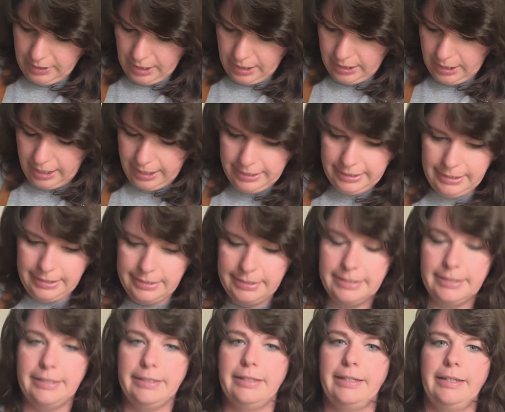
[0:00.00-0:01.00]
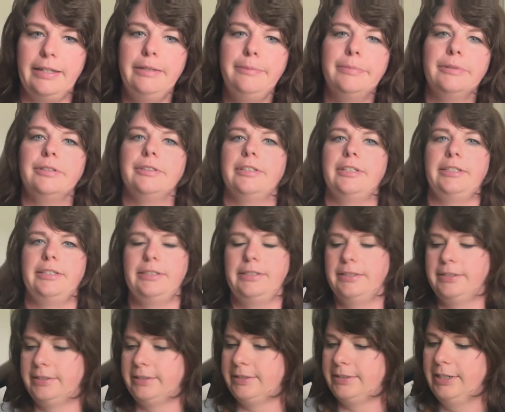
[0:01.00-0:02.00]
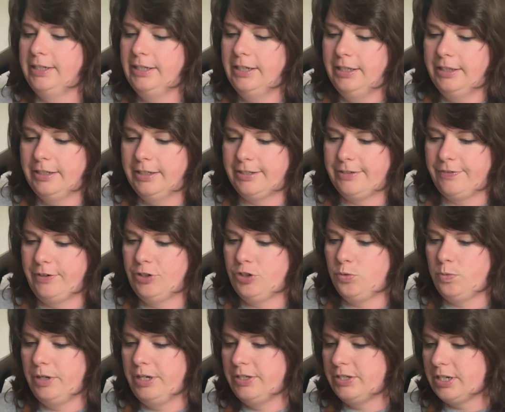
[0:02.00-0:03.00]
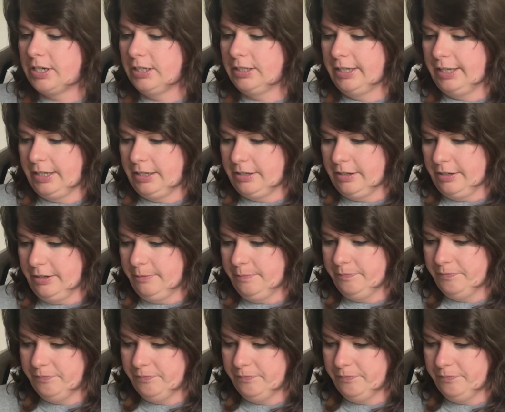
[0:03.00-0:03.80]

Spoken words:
and I need to label these. This first one is Kalinka.